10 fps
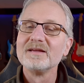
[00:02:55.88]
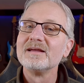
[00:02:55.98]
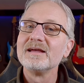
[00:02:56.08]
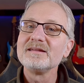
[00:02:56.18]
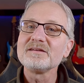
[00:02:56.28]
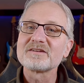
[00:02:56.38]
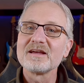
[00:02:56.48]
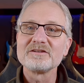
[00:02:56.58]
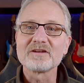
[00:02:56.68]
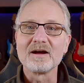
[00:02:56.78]
In this
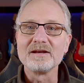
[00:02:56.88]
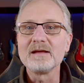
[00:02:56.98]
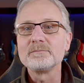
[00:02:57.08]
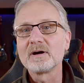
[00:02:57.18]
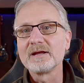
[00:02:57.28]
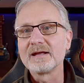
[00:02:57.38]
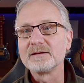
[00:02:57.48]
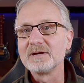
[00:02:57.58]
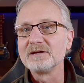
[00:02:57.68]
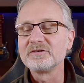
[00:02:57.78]
case I named my
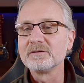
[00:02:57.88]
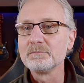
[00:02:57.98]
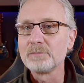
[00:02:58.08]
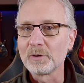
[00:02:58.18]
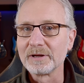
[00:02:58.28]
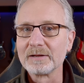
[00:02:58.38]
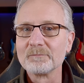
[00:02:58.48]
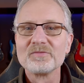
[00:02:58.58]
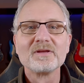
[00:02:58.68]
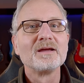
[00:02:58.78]
animation Boing.
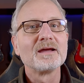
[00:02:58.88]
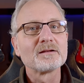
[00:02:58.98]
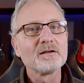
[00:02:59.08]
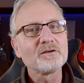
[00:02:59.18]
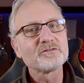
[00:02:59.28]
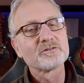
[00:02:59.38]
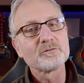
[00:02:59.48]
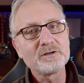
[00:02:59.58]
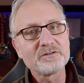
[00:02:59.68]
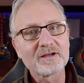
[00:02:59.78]
It lasts
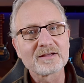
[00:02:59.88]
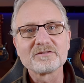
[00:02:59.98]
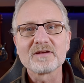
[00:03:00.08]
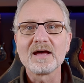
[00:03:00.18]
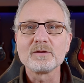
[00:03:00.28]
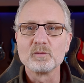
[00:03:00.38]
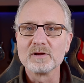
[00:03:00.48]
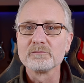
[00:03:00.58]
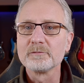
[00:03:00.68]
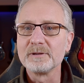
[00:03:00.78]
3 seconds and
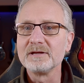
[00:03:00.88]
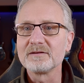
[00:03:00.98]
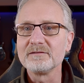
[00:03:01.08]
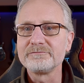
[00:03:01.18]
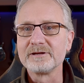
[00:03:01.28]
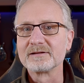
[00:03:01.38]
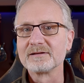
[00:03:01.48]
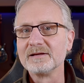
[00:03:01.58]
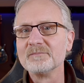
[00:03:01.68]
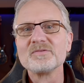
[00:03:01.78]
will repeat
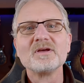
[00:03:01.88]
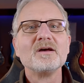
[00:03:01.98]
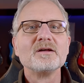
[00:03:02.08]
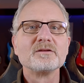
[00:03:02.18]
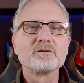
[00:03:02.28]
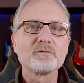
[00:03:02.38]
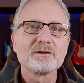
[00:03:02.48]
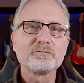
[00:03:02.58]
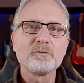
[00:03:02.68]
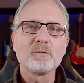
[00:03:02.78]
infinitely. The
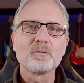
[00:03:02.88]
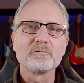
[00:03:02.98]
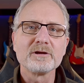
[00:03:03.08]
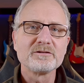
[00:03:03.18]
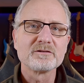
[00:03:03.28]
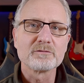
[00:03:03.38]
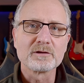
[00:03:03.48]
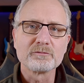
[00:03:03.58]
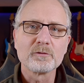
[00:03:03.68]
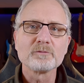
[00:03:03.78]
transform origin
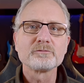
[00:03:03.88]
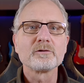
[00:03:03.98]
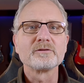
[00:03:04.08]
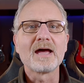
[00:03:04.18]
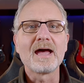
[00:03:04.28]
transforms from the